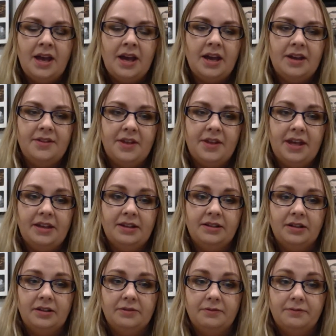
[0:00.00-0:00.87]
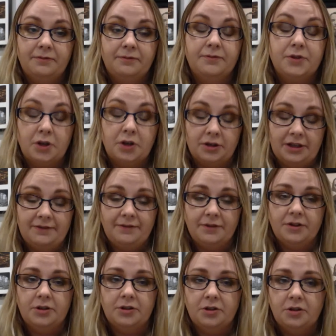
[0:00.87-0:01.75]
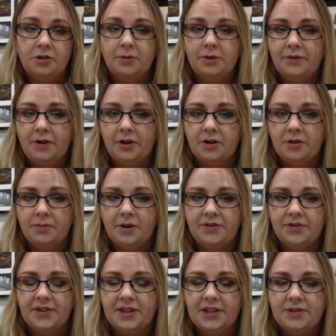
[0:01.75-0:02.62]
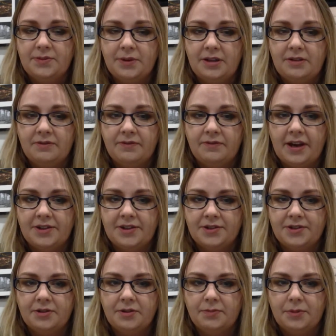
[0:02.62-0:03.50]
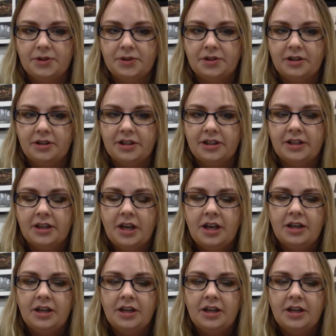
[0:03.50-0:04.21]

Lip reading: and then certainly for the two we've heard about this week, Pfizer and Moderna,